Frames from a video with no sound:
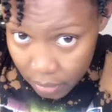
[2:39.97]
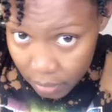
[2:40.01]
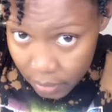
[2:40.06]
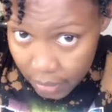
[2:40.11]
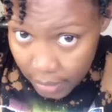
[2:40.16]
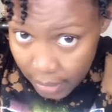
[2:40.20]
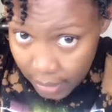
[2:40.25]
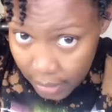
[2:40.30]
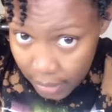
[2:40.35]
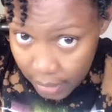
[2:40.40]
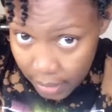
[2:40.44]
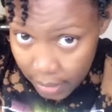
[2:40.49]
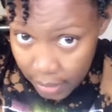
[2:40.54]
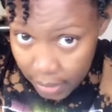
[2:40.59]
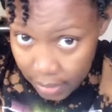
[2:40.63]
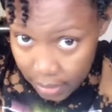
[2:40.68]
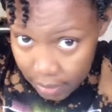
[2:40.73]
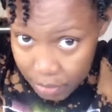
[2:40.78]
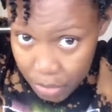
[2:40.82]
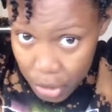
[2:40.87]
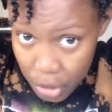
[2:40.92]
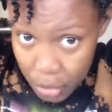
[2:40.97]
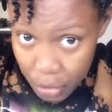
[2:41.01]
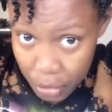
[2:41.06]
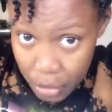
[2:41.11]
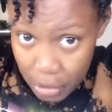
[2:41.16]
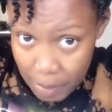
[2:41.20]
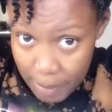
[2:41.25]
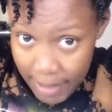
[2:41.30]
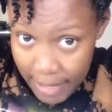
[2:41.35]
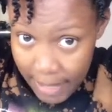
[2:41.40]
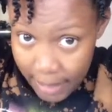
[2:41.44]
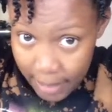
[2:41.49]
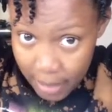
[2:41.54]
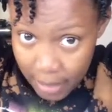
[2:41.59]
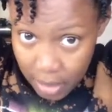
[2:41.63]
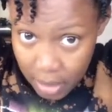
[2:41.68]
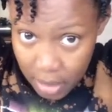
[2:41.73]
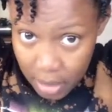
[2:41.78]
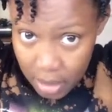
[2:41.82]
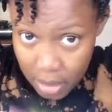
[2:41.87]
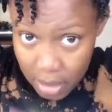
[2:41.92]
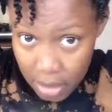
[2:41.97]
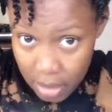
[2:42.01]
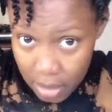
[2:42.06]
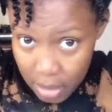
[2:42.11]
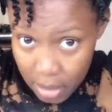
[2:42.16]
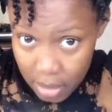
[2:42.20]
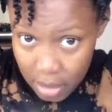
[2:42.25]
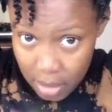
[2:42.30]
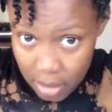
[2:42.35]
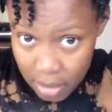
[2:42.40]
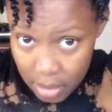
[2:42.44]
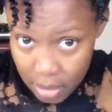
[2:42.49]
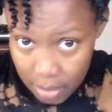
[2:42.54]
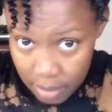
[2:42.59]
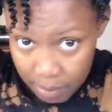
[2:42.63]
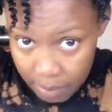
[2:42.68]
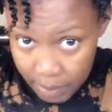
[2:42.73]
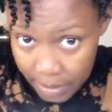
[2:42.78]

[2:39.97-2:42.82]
Okay, I'm gonna show you the back in a